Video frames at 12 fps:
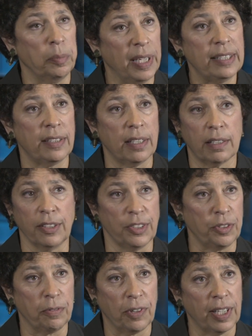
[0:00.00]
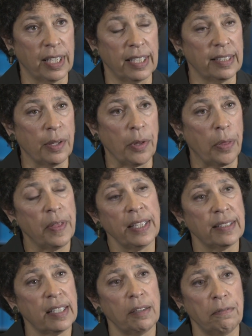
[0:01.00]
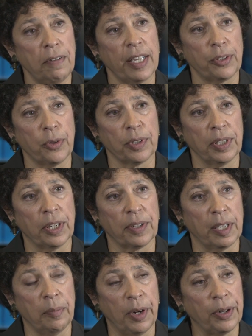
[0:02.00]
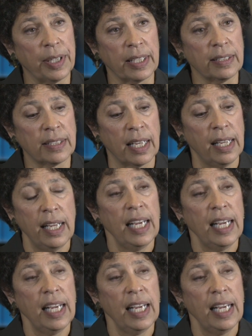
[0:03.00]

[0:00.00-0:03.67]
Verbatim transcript: domestic surveillance and the things that affect ordinary Americans,